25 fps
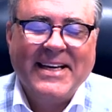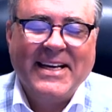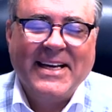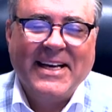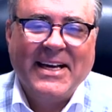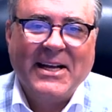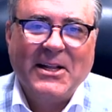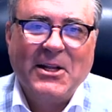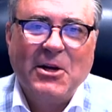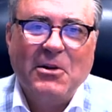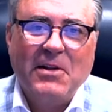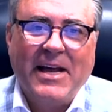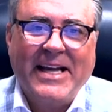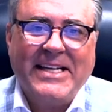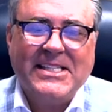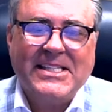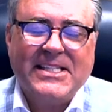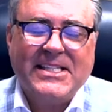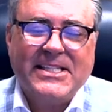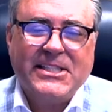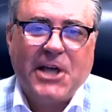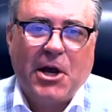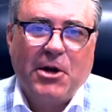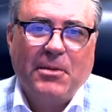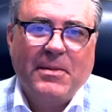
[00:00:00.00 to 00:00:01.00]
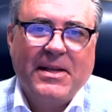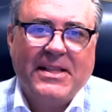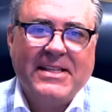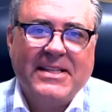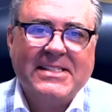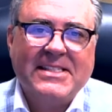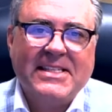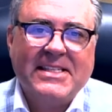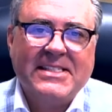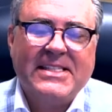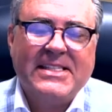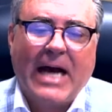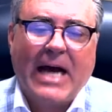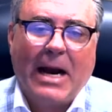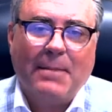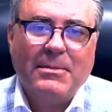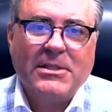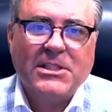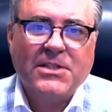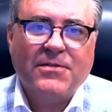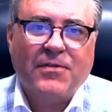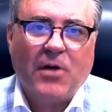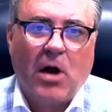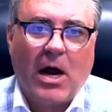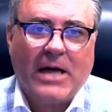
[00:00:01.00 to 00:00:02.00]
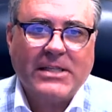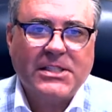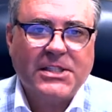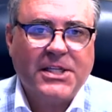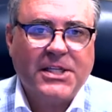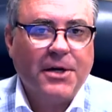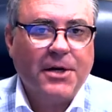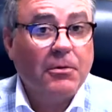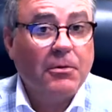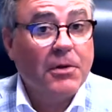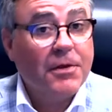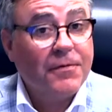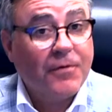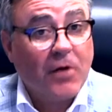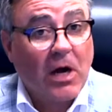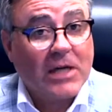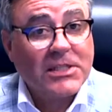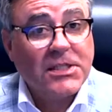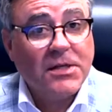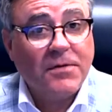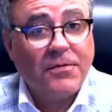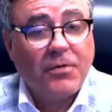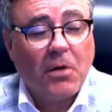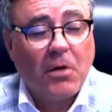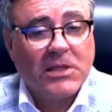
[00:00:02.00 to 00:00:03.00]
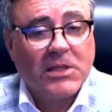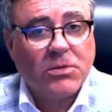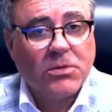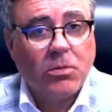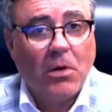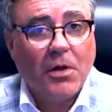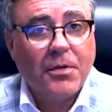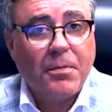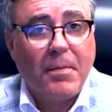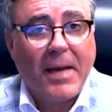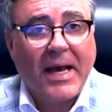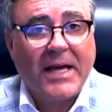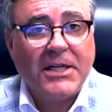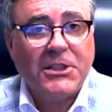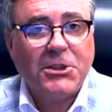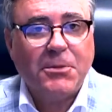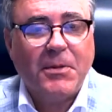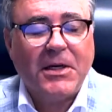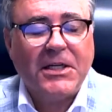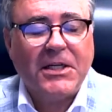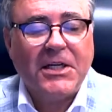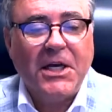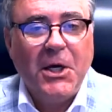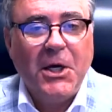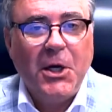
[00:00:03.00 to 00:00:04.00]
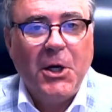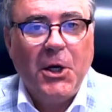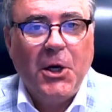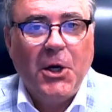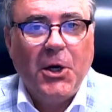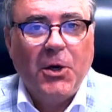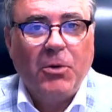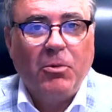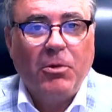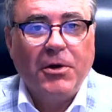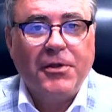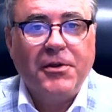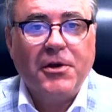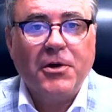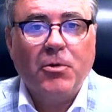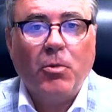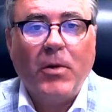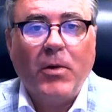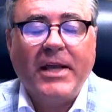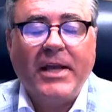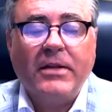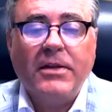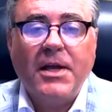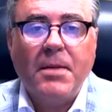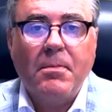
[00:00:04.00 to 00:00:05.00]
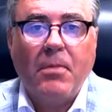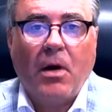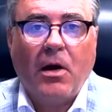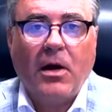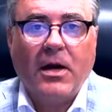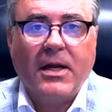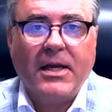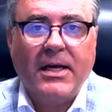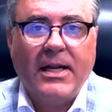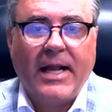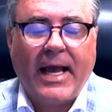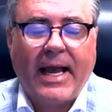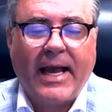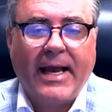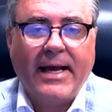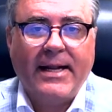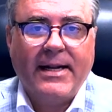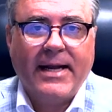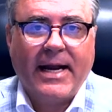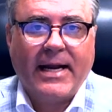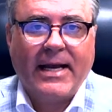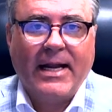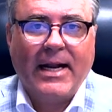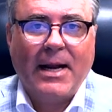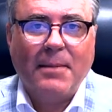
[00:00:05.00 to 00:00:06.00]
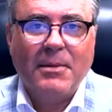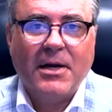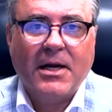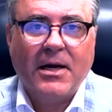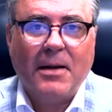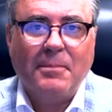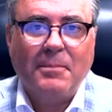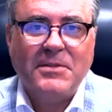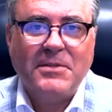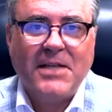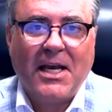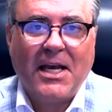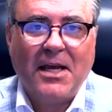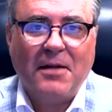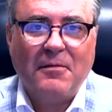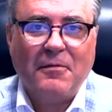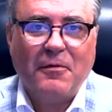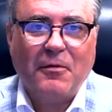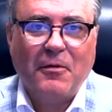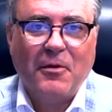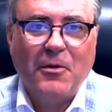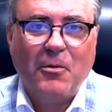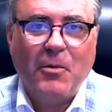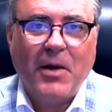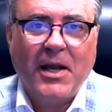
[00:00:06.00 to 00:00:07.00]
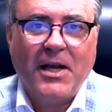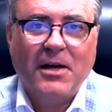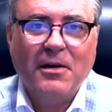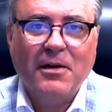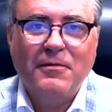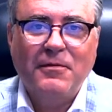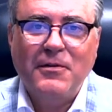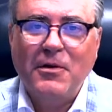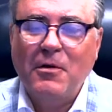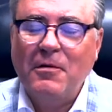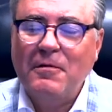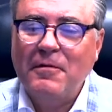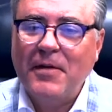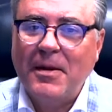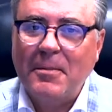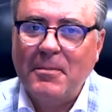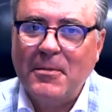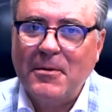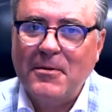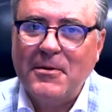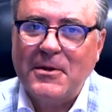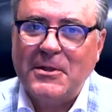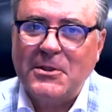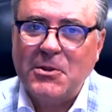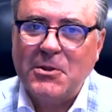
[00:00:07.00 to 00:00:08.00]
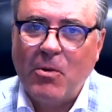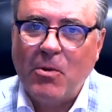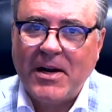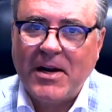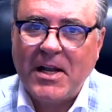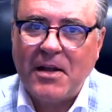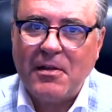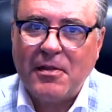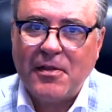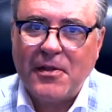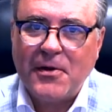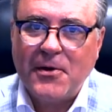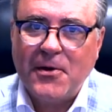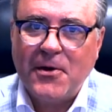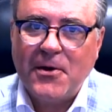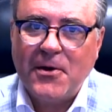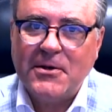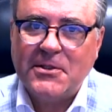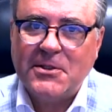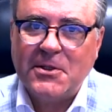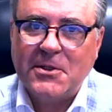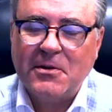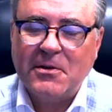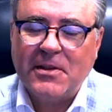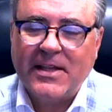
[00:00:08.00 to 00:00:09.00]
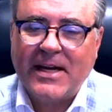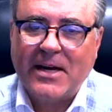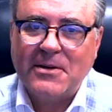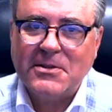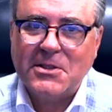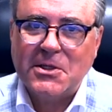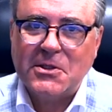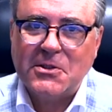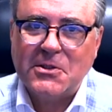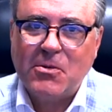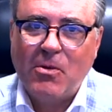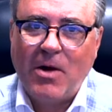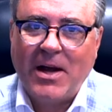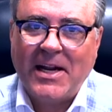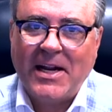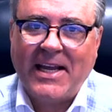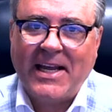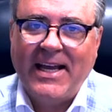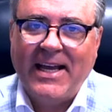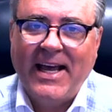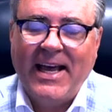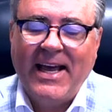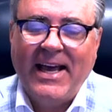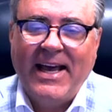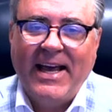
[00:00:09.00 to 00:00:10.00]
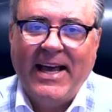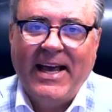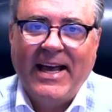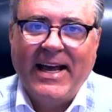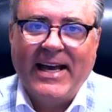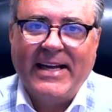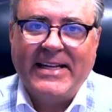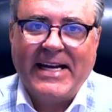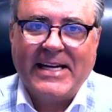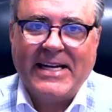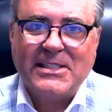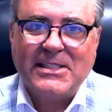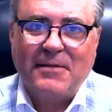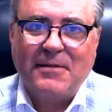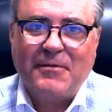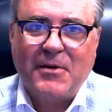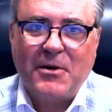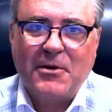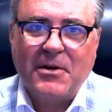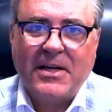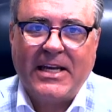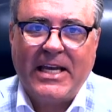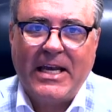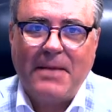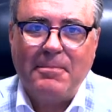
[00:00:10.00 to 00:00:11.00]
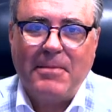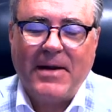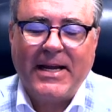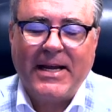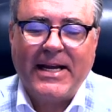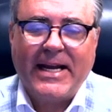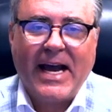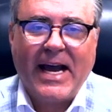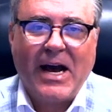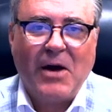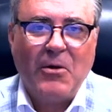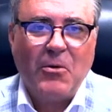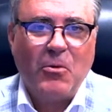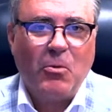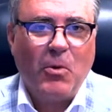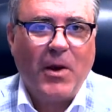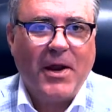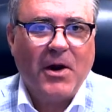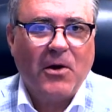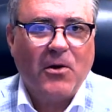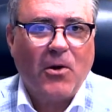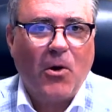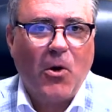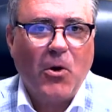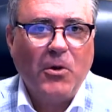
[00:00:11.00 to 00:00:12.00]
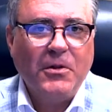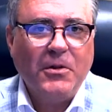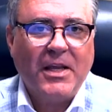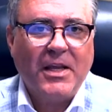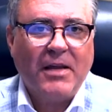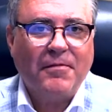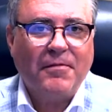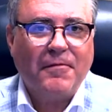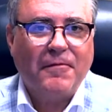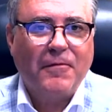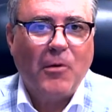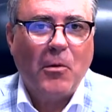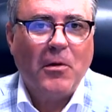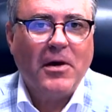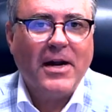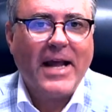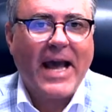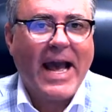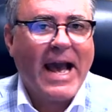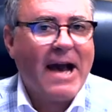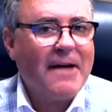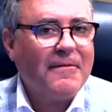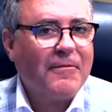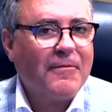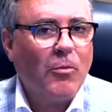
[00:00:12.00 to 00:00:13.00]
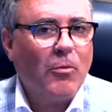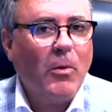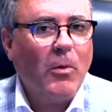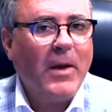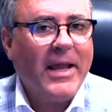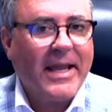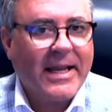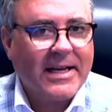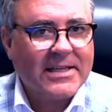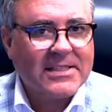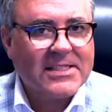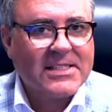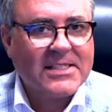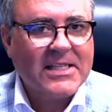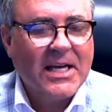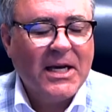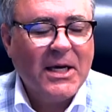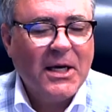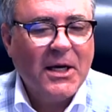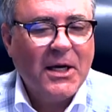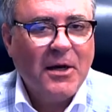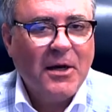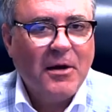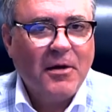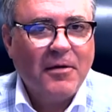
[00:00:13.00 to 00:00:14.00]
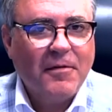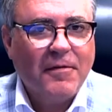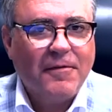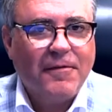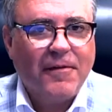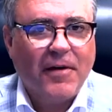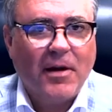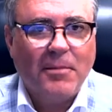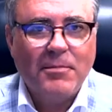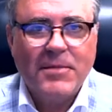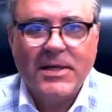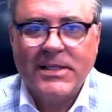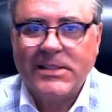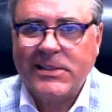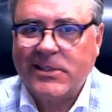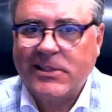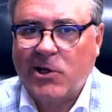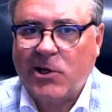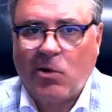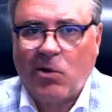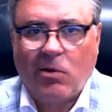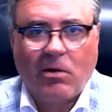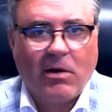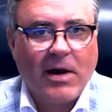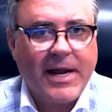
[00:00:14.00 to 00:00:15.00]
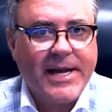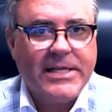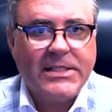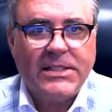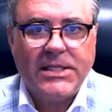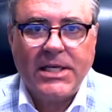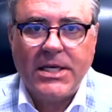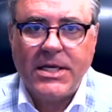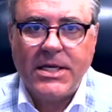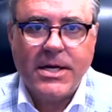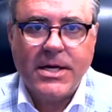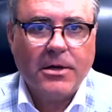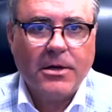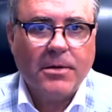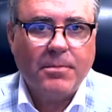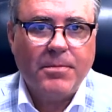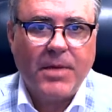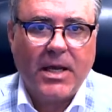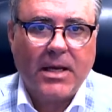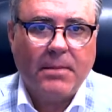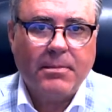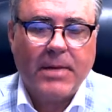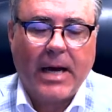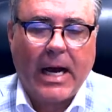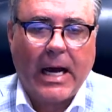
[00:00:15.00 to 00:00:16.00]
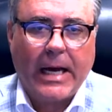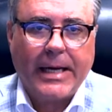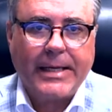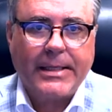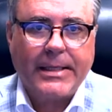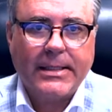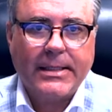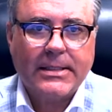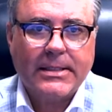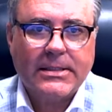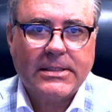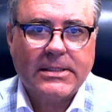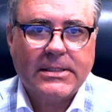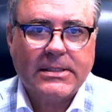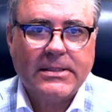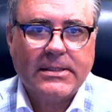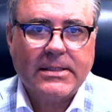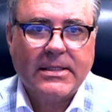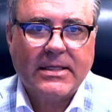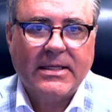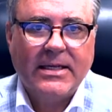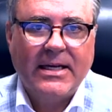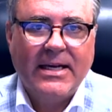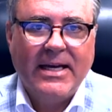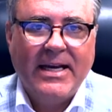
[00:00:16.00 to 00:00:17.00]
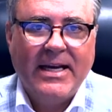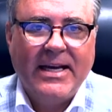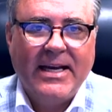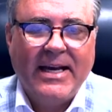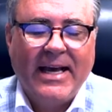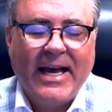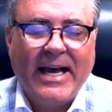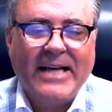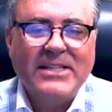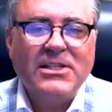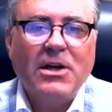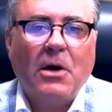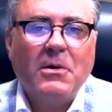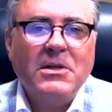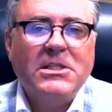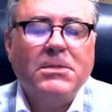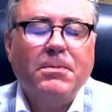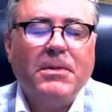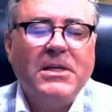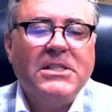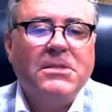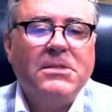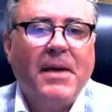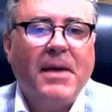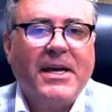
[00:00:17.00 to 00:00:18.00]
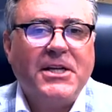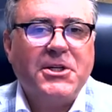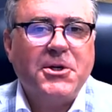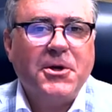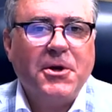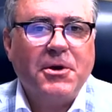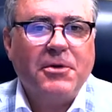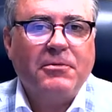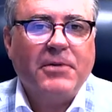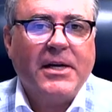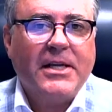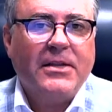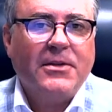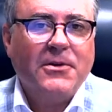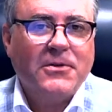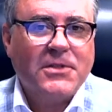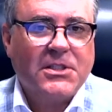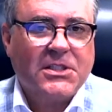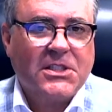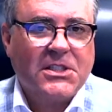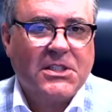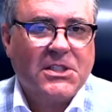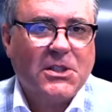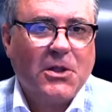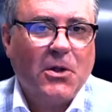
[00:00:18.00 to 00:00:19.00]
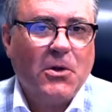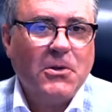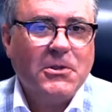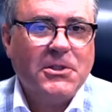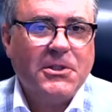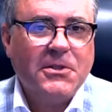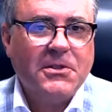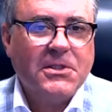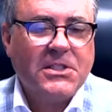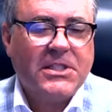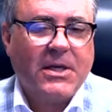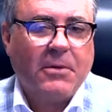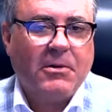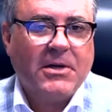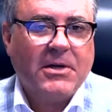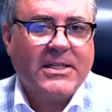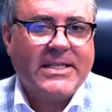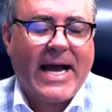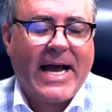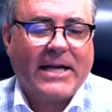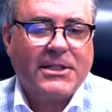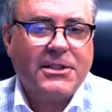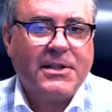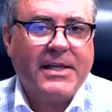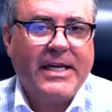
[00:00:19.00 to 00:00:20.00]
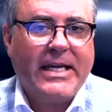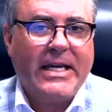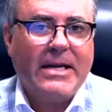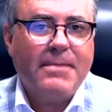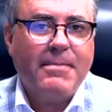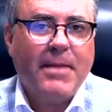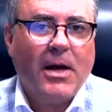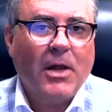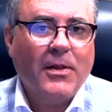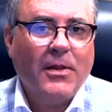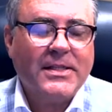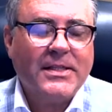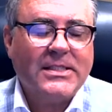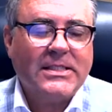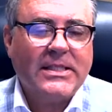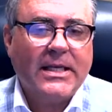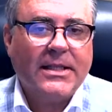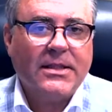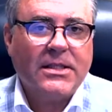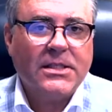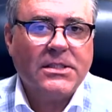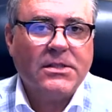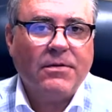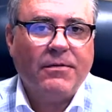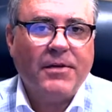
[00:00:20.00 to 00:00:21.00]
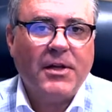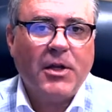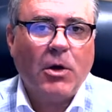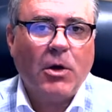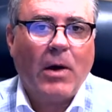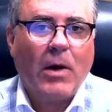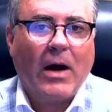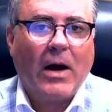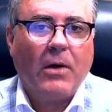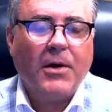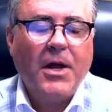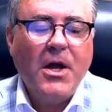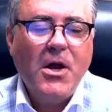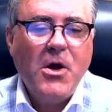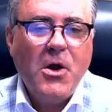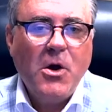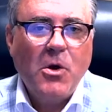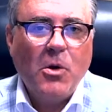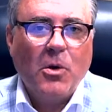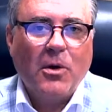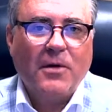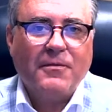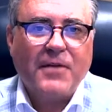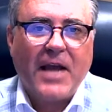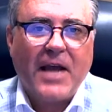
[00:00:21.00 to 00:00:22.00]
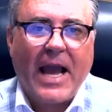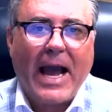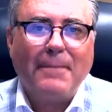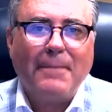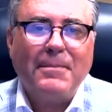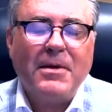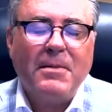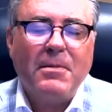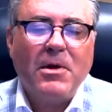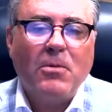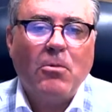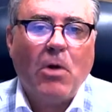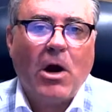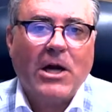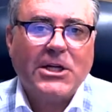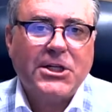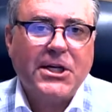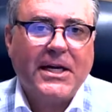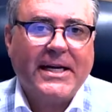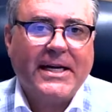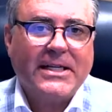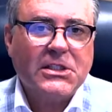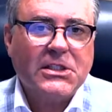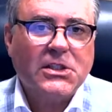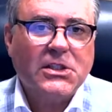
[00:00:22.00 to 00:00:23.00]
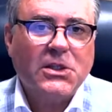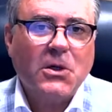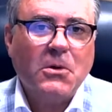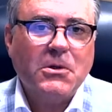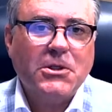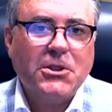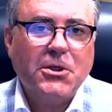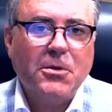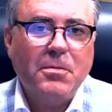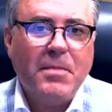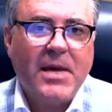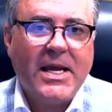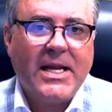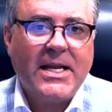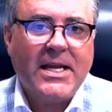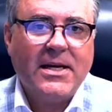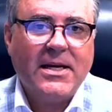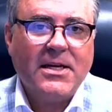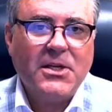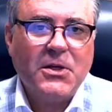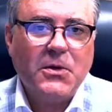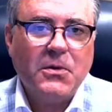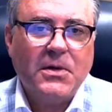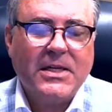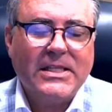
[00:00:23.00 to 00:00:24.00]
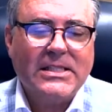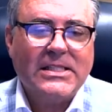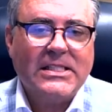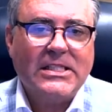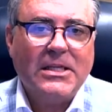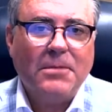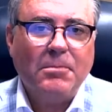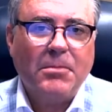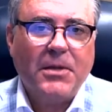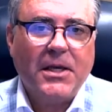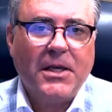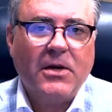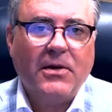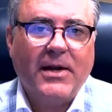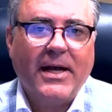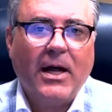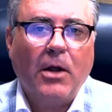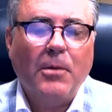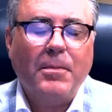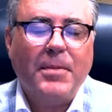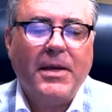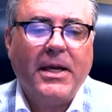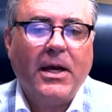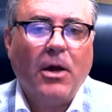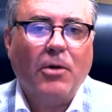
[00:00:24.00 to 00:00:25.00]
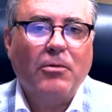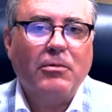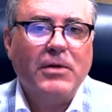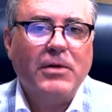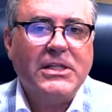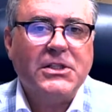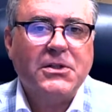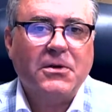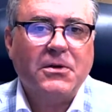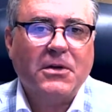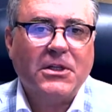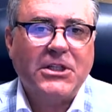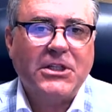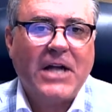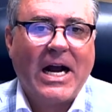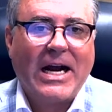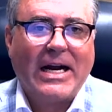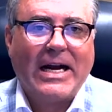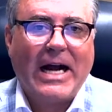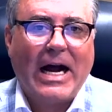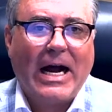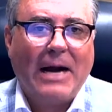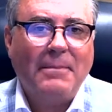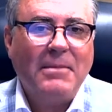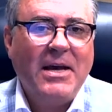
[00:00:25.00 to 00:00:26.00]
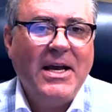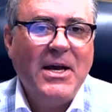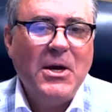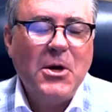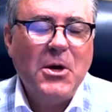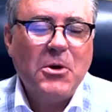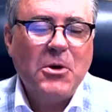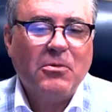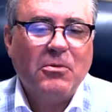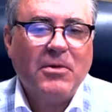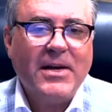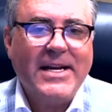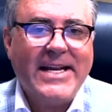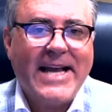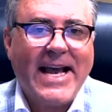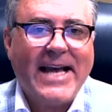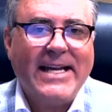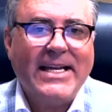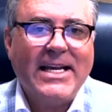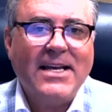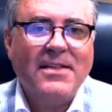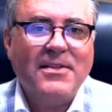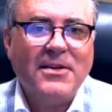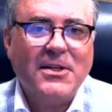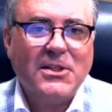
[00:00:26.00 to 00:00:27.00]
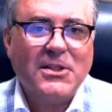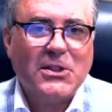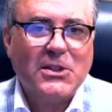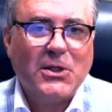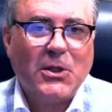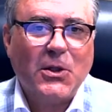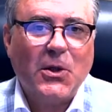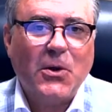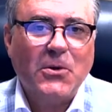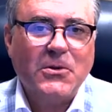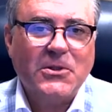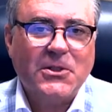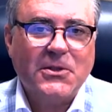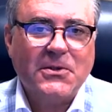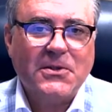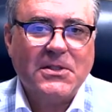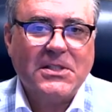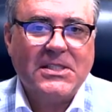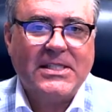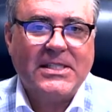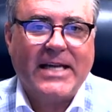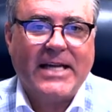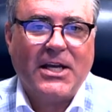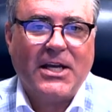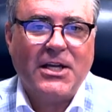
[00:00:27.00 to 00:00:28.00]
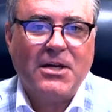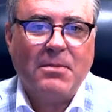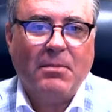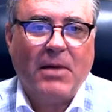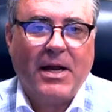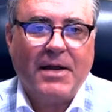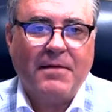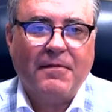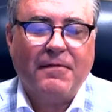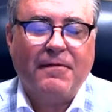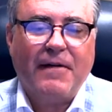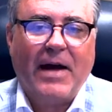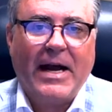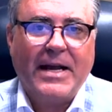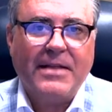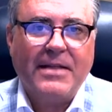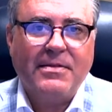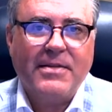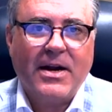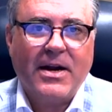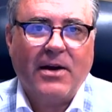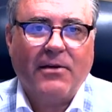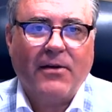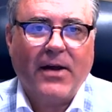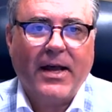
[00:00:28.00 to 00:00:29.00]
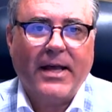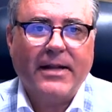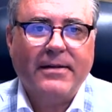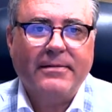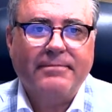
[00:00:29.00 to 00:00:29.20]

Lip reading: Hello, ladies and gentlemen. This is Thomas Fross here with Fross and Fross Wealth Management with your weekly market and economic update for the week of November the 23rd, 2020. And yes, if you're keeping count, we are only 4.5 weeks from this crazy year being behind us. As always, please make sure you read those disclosures that were attached to the email that sent this video out. Or if you happen to be watching on social media, you can simply go to lplresearch.com, read any of the disclosures that you might find therein.